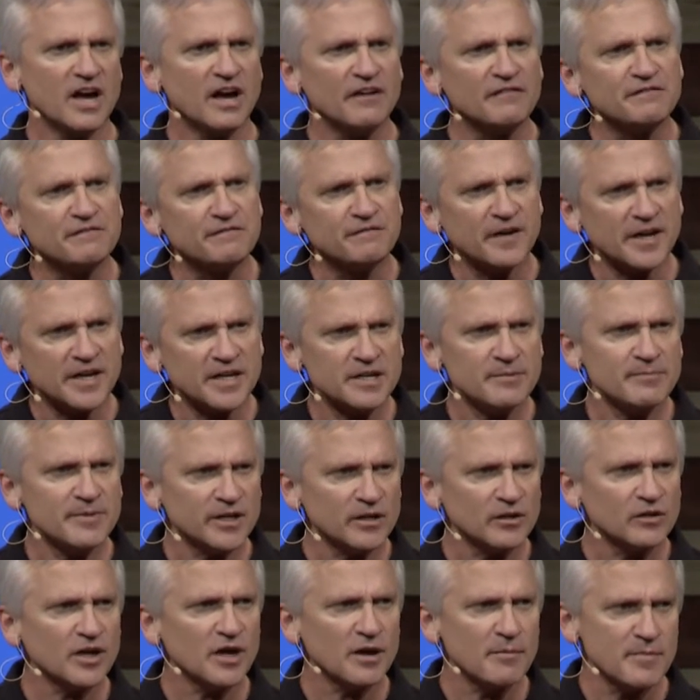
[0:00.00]
a
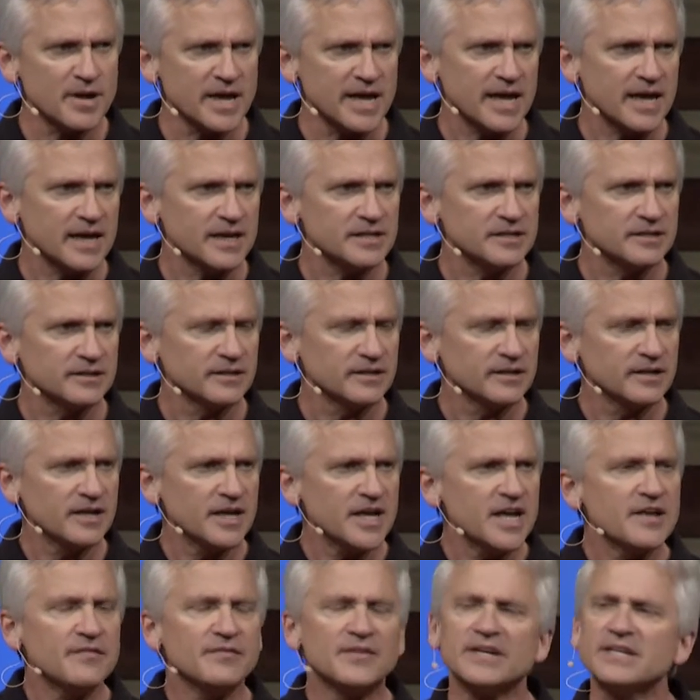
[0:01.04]
fundamental command
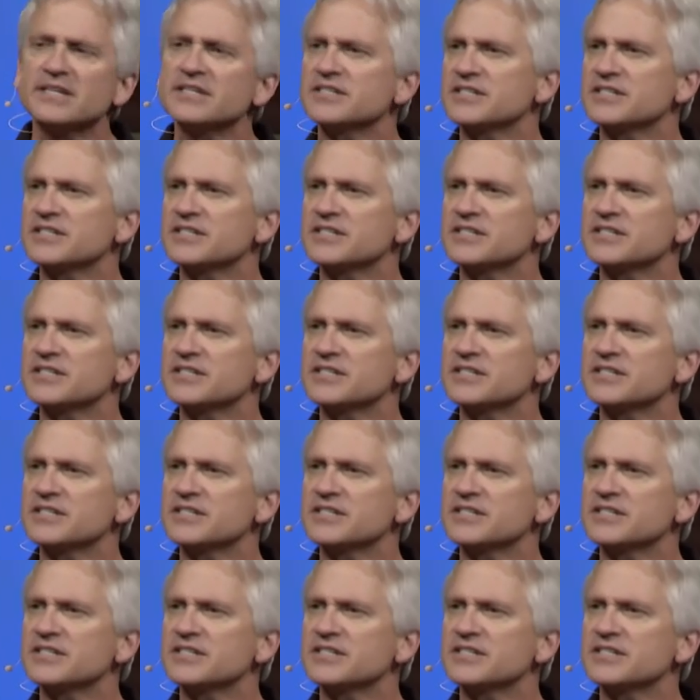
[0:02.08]
that